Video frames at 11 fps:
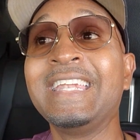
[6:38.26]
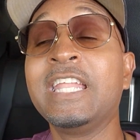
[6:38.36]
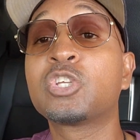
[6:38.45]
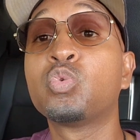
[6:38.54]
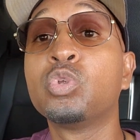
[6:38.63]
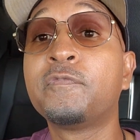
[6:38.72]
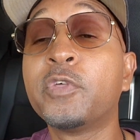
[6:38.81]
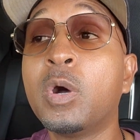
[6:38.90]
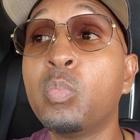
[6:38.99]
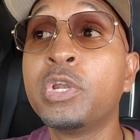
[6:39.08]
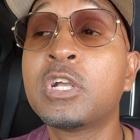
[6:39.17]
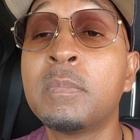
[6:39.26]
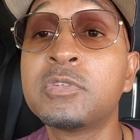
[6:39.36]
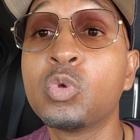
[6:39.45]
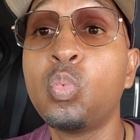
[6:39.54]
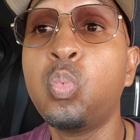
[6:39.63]
Next rule of thumb when it
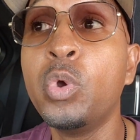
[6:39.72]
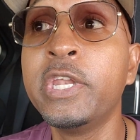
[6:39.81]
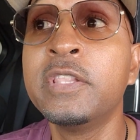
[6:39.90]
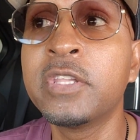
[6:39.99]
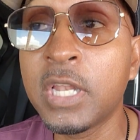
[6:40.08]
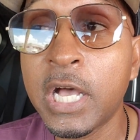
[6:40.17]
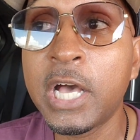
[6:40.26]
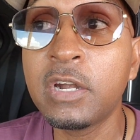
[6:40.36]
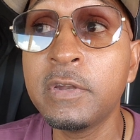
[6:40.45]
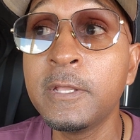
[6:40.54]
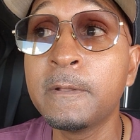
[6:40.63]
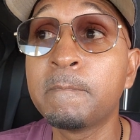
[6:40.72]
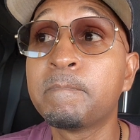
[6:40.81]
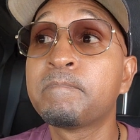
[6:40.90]
comes to winning the lottery,